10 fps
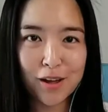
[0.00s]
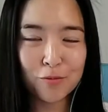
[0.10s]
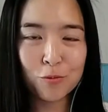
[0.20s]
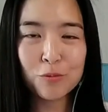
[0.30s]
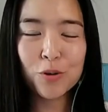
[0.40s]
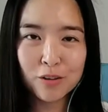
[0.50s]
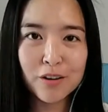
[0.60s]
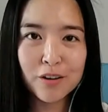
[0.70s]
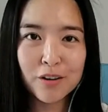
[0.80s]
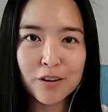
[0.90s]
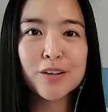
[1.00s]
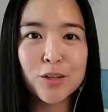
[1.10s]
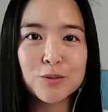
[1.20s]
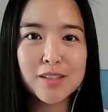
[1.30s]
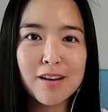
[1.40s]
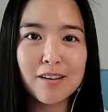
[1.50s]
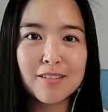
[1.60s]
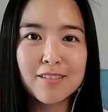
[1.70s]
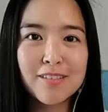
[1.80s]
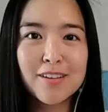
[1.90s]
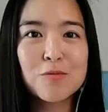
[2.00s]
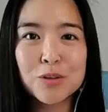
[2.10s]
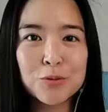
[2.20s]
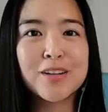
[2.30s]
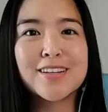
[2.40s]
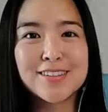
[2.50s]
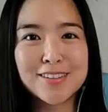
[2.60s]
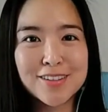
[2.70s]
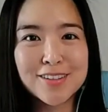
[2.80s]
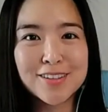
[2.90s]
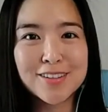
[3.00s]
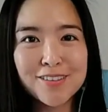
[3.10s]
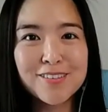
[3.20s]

And when we're learning a new skill, what do we need to do?